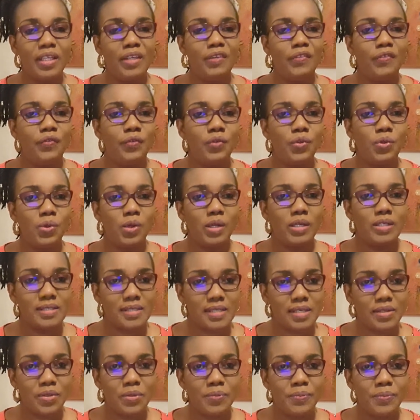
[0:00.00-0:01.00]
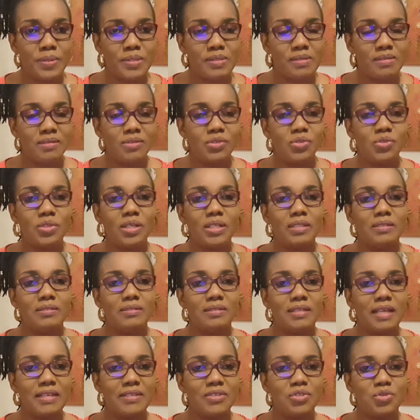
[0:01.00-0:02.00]
If you are a single person
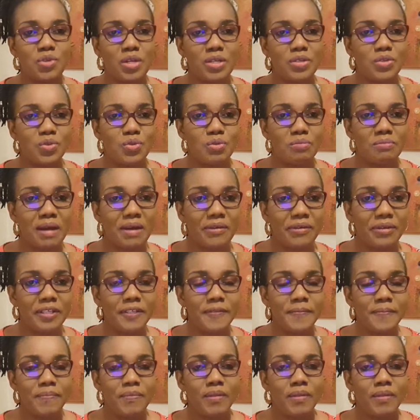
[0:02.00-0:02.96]
that is trying to marry,